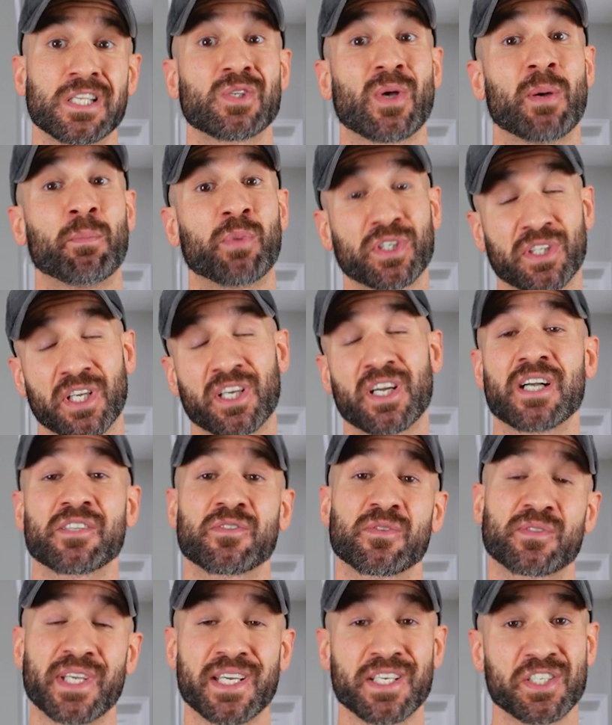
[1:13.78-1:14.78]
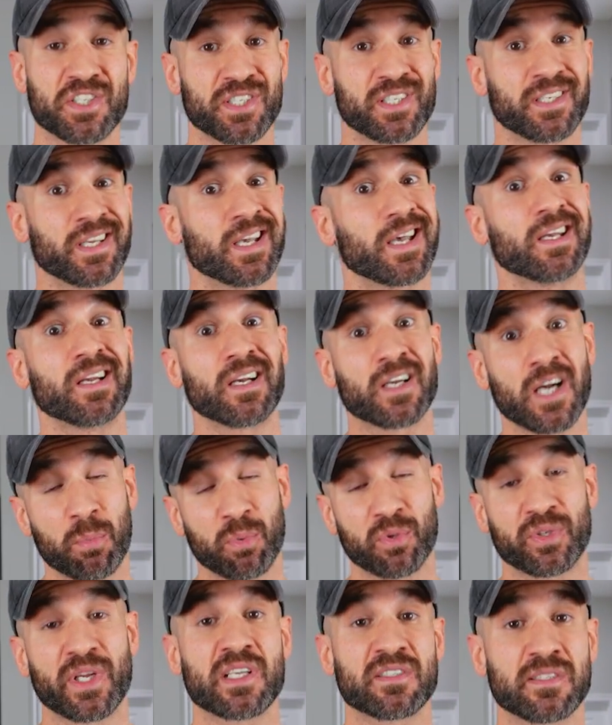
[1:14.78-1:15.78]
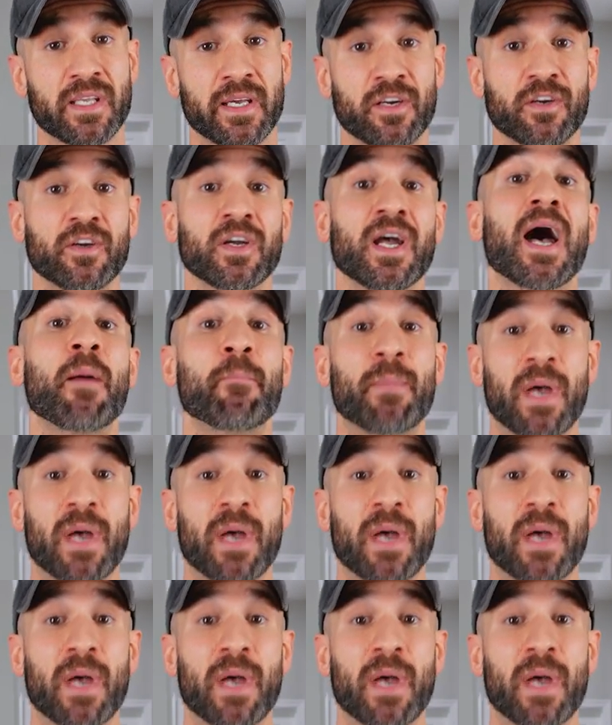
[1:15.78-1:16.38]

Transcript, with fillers: So I booked a consultation, and a couple days later, I